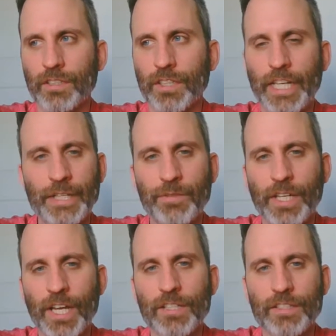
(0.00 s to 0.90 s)

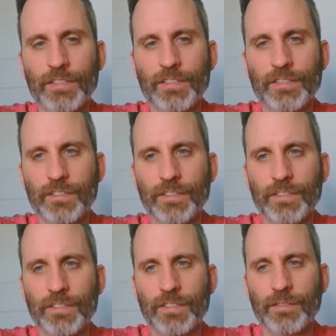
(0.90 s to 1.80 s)
anyone else
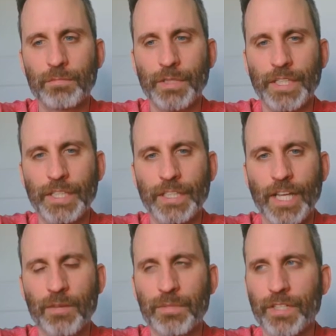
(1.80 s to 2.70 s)
being in
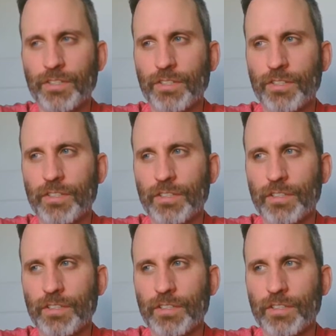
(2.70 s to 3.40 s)
that picture.